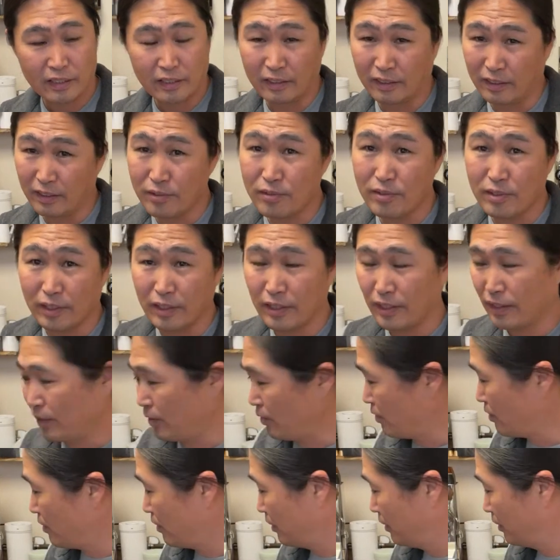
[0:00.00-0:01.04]
this
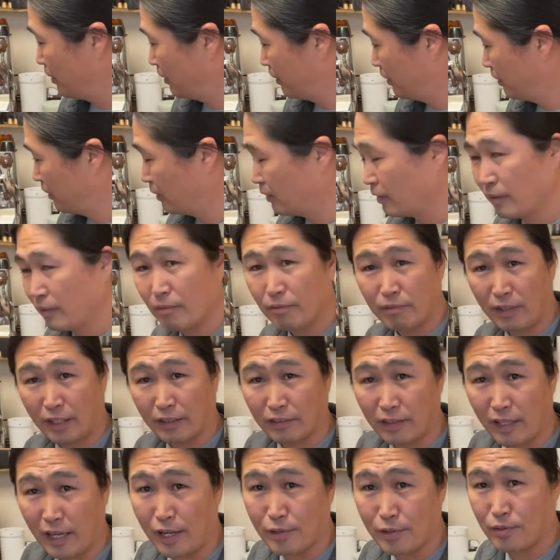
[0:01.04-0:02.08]
is
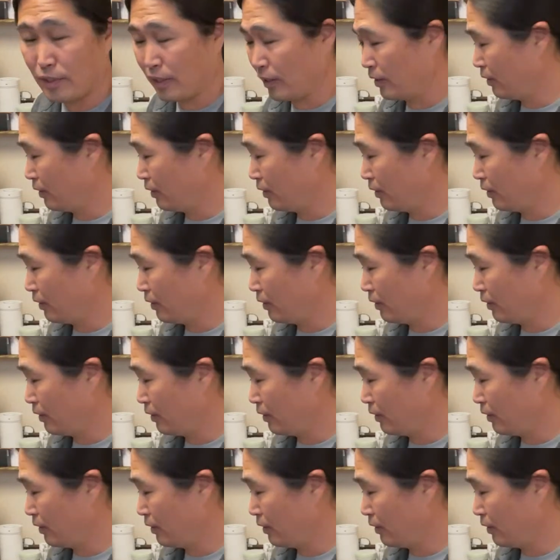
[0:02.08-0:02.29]
fantastic.